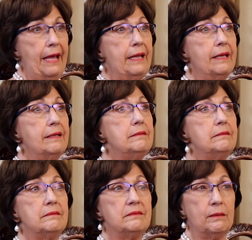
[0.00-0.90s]

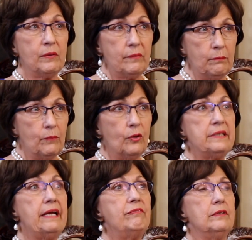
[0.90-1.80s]
And some of them are
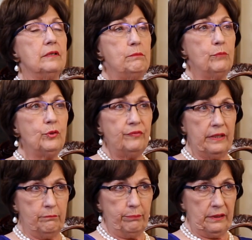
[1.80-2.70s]
definitely
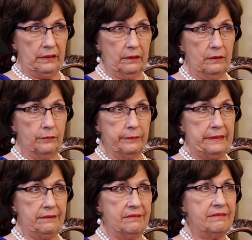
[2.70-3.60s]
moving in political
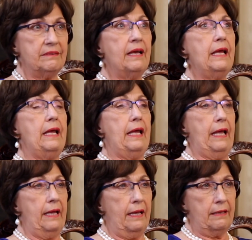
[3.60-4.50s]
arenas.
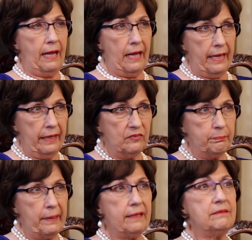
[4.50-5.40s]
And I
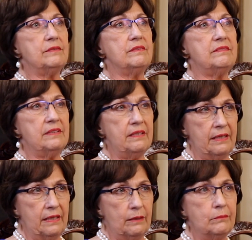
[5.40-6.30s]
expect to see
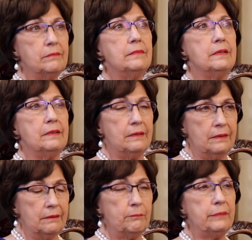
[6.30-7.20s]
them
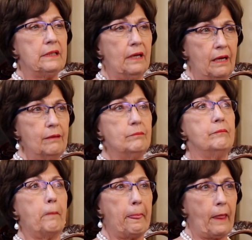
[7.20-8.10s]

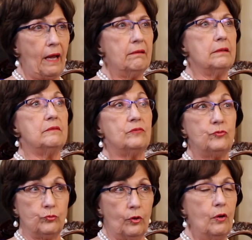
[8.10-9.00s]
become
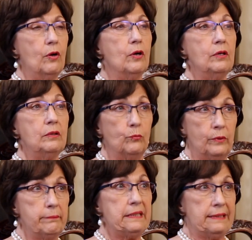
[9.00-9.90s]
strong
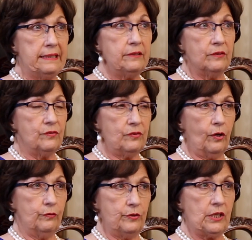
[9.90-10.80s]
women leaders
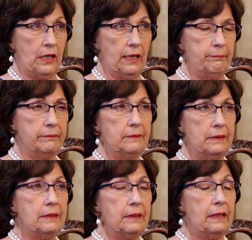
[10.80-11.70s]
over time.
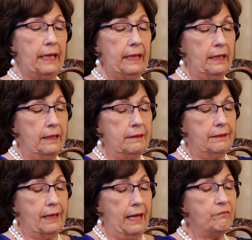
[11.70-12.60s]

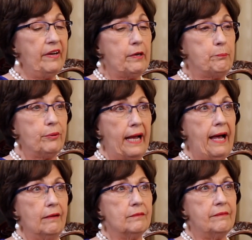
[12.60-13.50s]
And I'm very
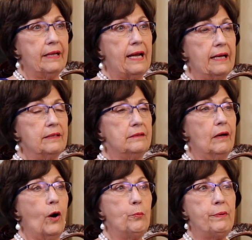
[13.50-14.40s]
proud that I could
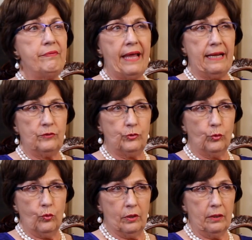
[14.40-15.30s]
open that
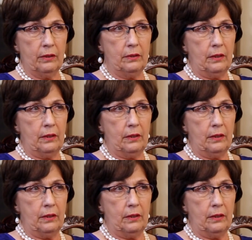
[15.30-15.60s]
door